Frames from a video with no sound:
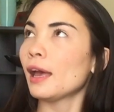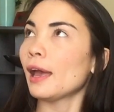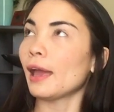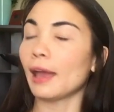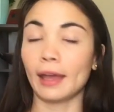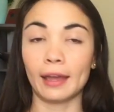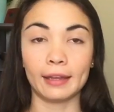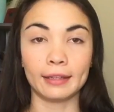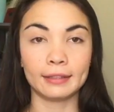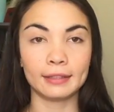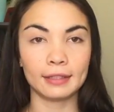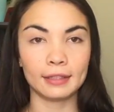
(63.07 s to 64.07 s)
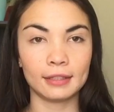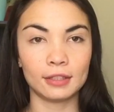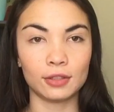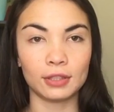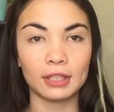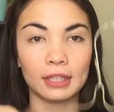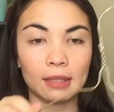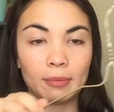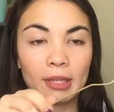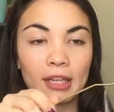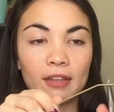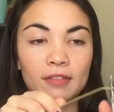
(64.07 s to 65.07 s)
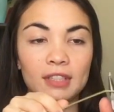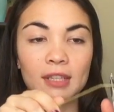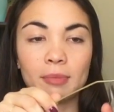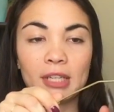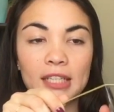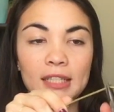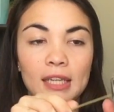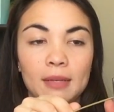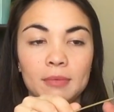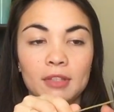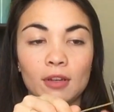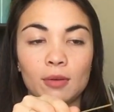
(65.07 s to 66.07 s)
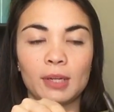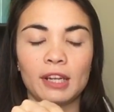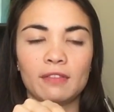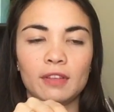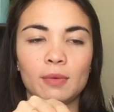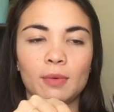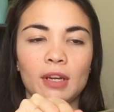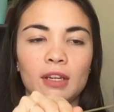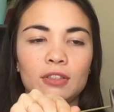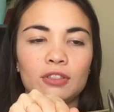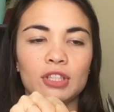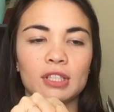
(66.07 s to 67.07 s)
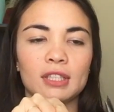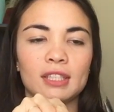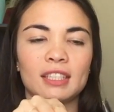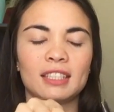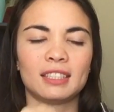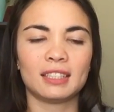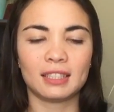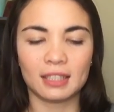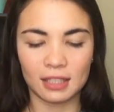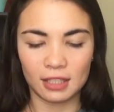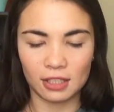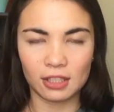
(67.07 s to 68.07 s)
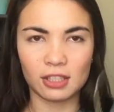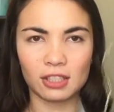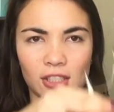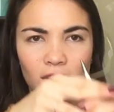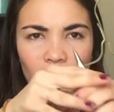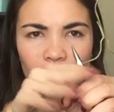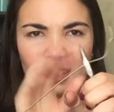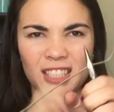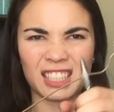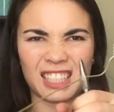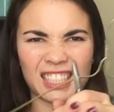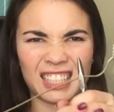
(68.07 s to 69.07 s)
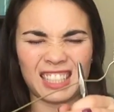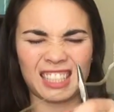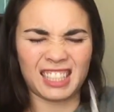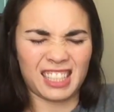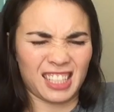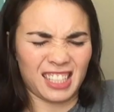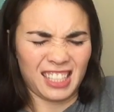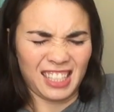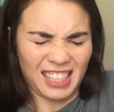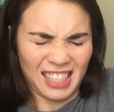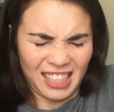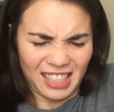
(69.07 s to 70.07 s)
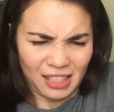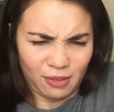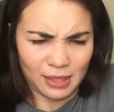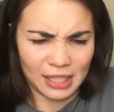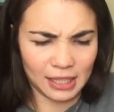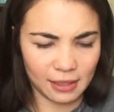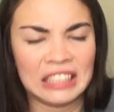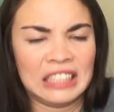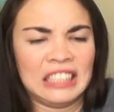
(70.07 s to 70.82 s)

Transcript: and do a little bit of snippety snip. So wherever you want, just start clawing that thing away.